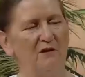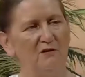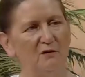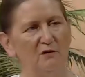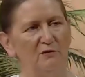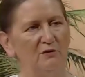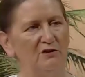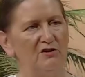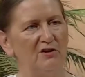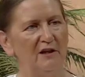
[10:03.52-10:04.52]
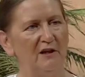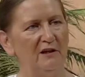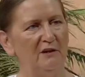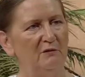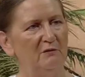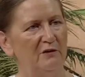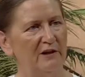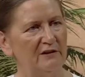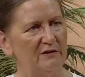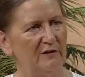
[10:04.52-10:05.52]
God would say, well,
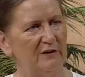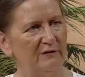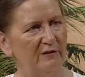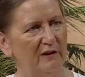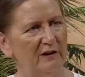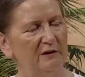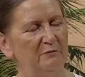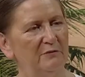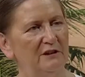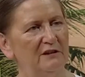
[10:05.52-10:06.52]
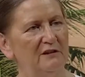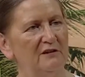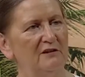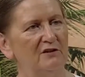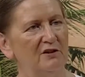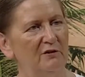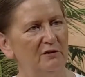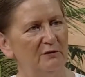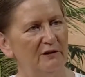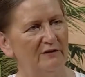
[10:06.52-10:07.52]
that's very fine, but it doesn't show
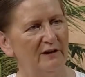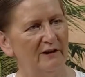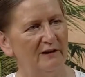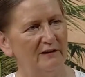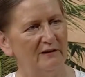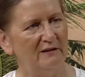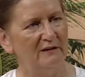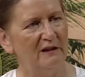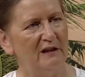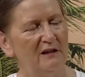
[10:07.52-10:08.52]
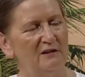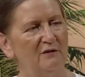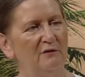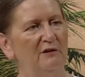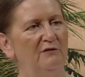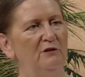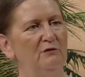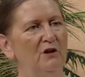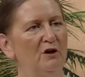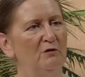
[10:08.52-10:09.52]
you everything. So if
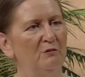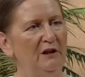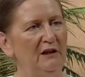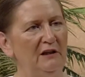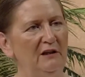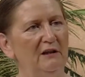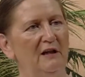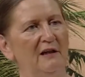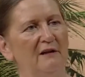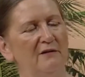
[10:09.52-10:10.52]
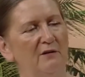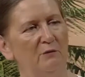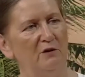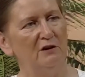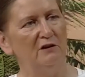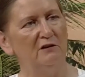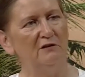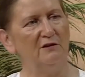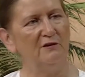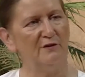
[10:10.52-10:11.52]
you know me and the
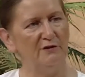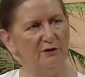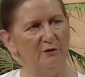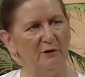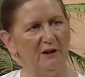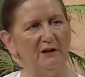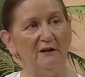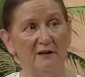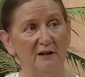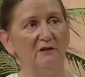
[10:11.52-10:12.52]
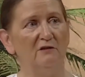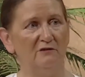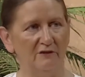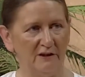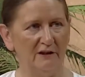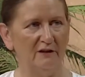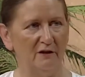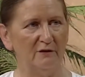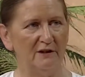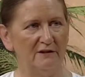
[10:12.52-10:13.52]
world through me, then you'll really
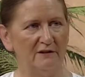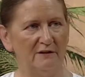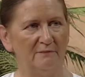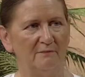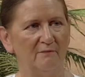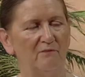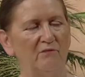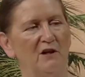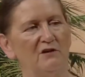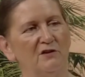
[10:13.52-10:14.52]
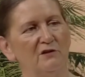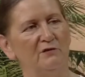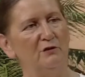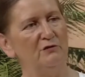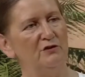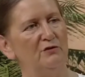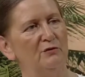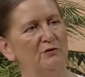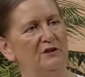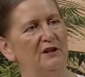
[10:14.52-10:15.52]
know it. So if you
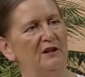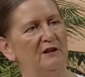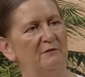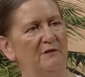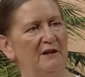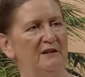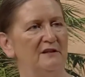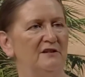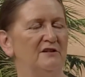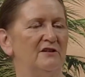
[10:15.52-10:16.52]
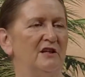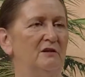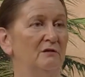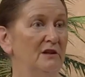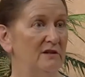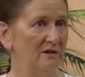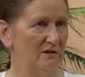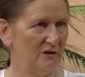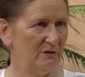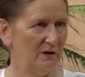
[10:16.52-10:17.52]
resort to him, that is to say you
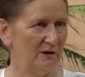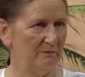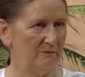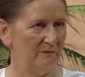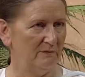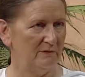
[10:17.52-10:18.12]
listen to him,